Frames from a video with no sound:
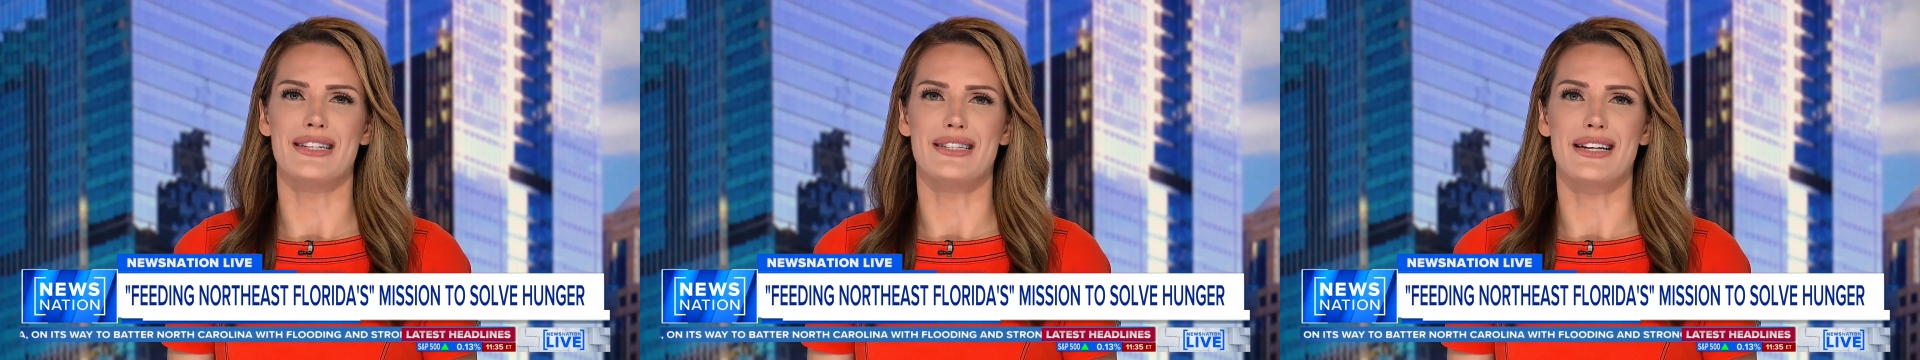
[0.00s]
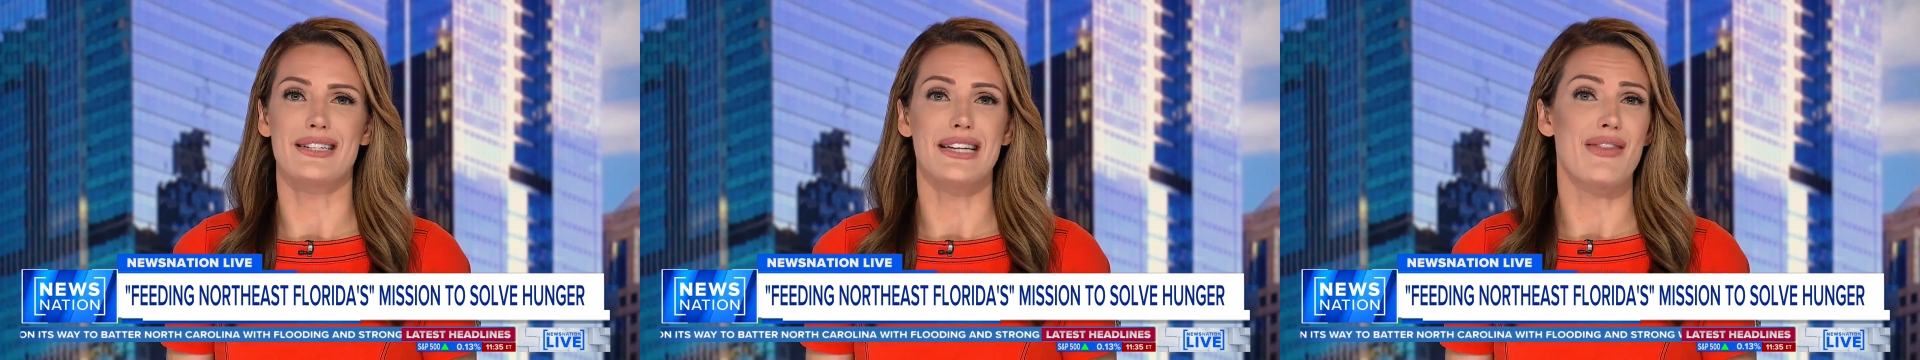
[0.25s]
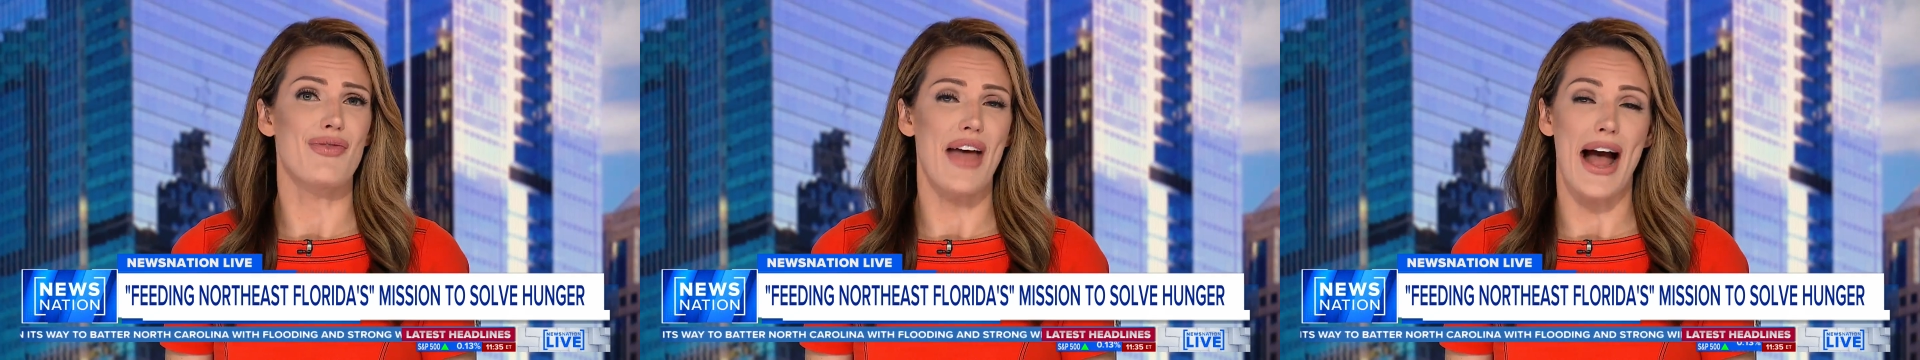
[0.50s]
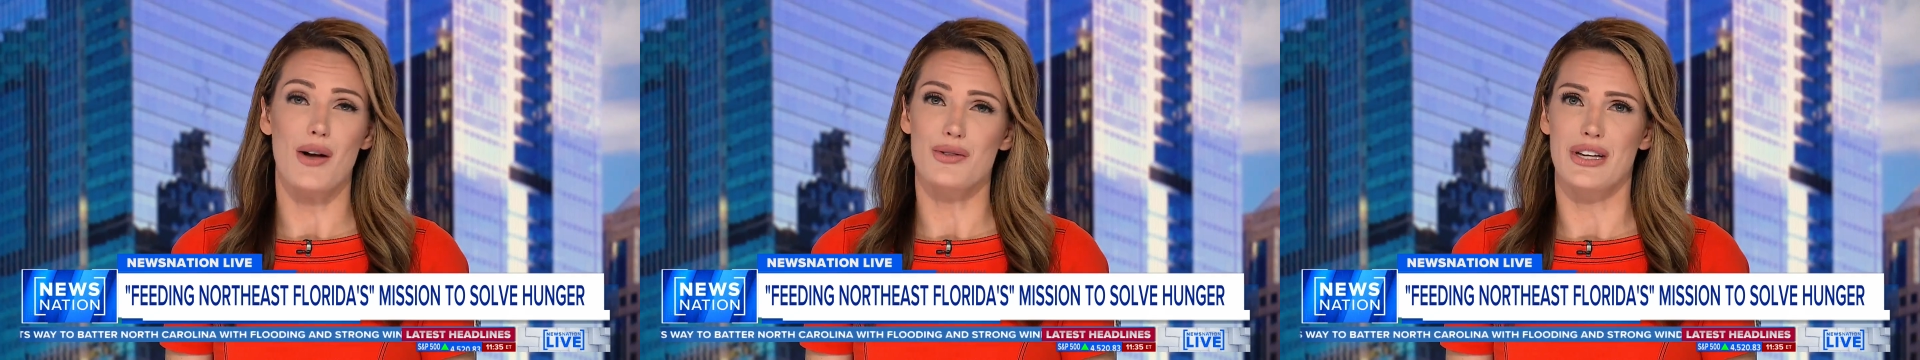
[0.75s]
sixty
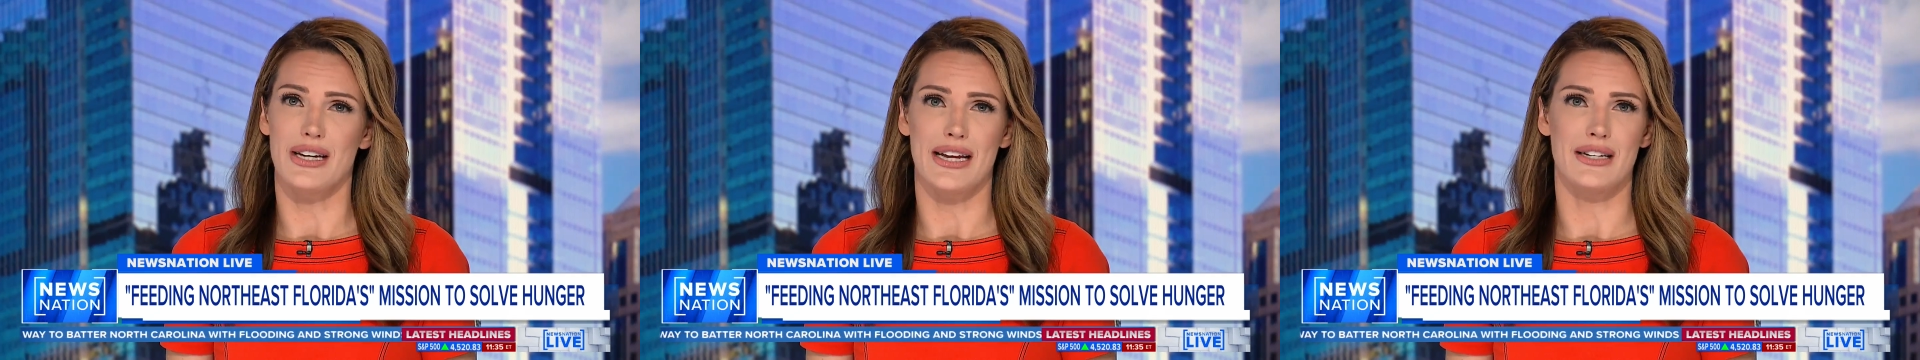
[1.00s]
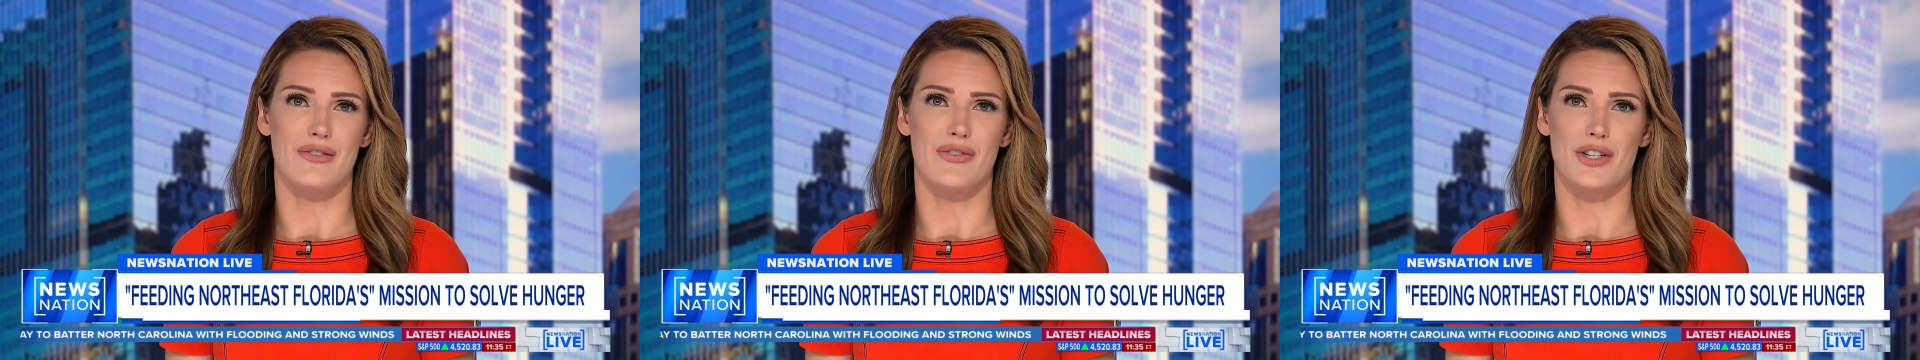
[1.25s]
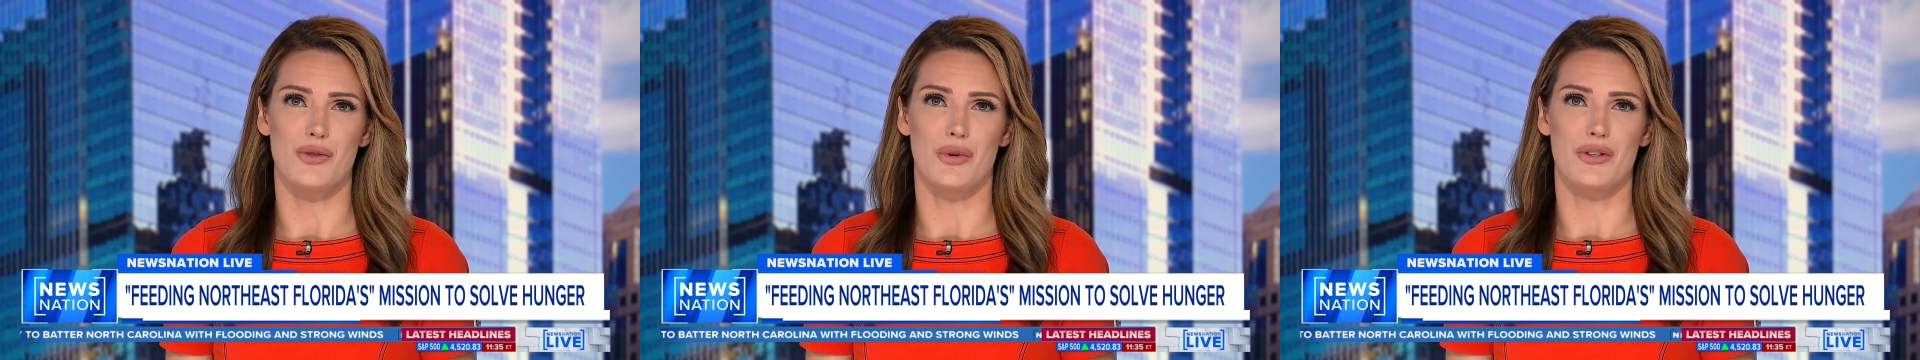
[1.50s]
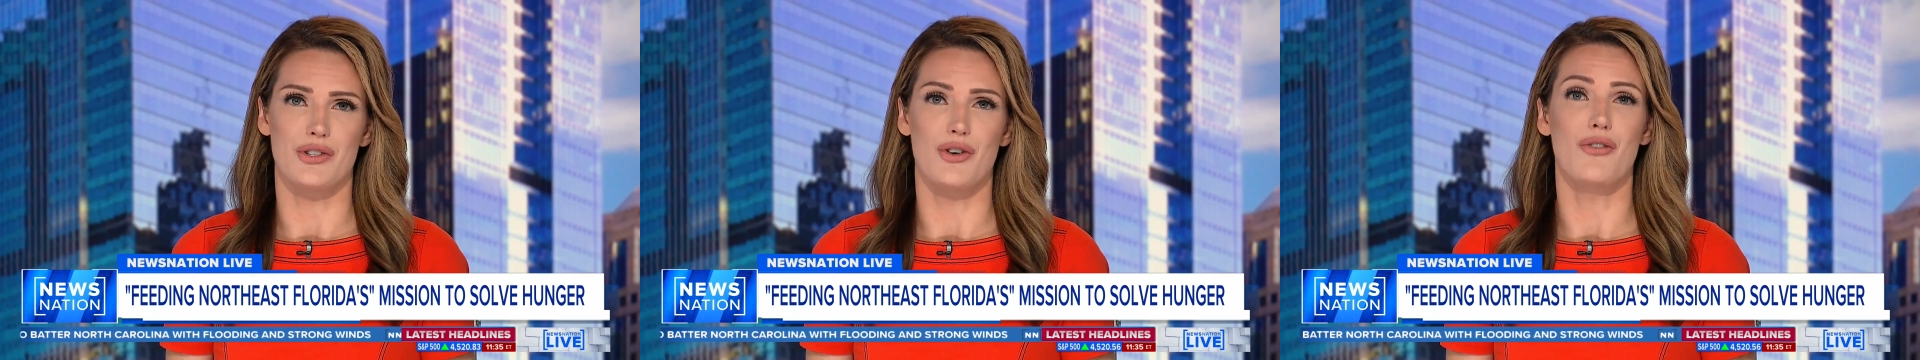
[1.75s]
thousand
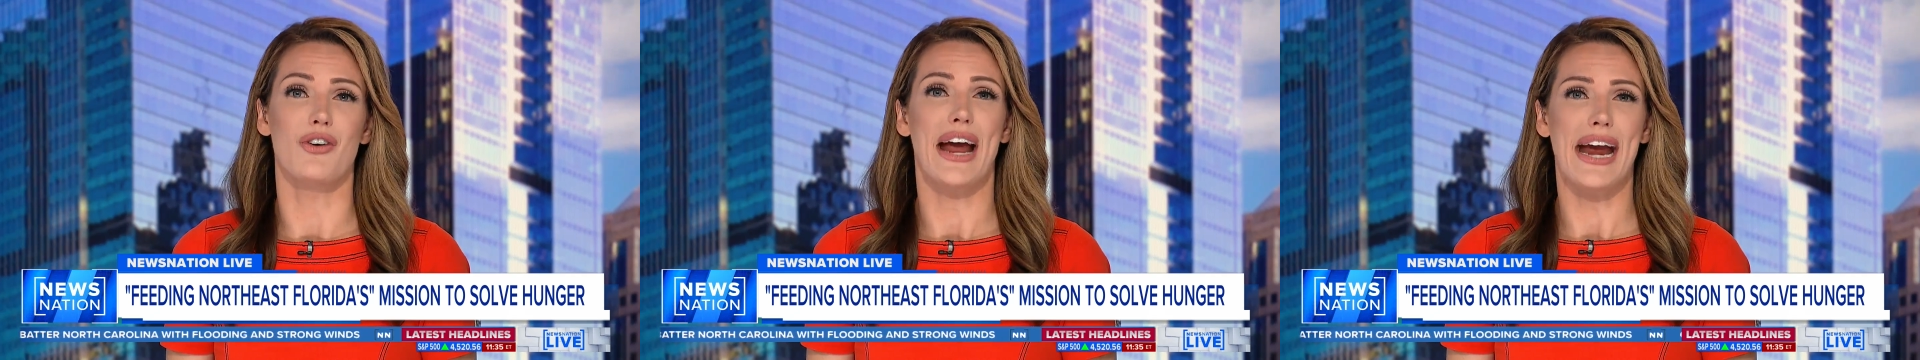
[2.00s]
individuals and over